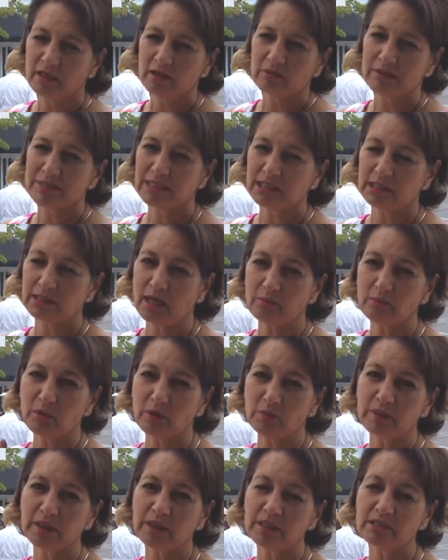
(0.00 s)
We see a lot more
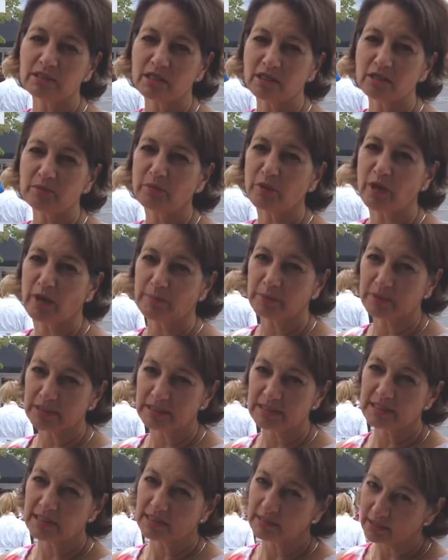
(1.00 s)
million-dollar properties
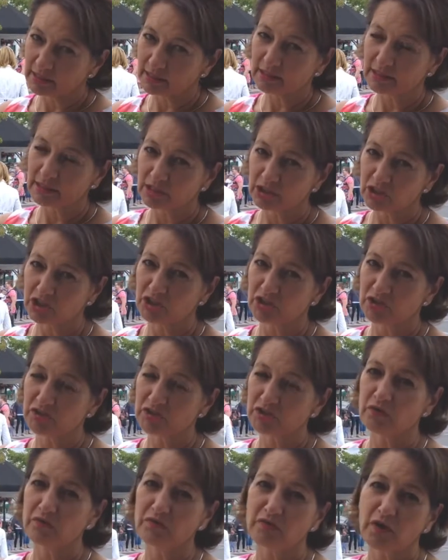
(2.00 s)
selling this year
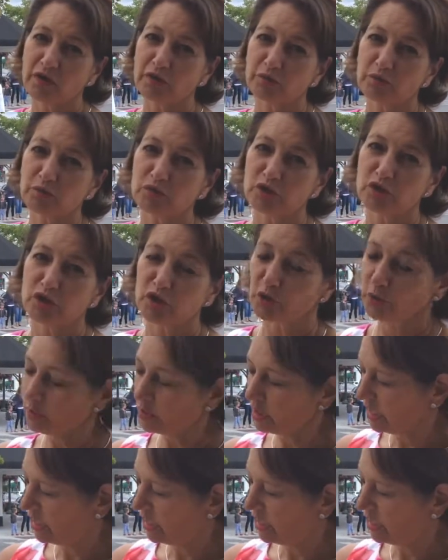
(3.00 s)
so far through June.